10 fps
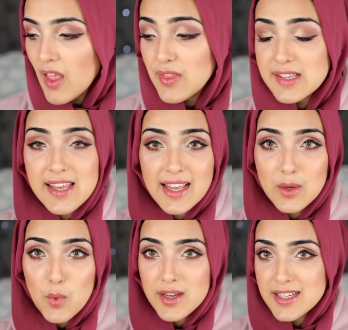The
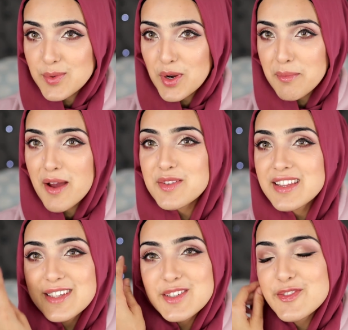second one is one of my
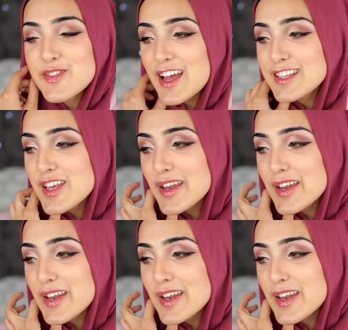really good friends.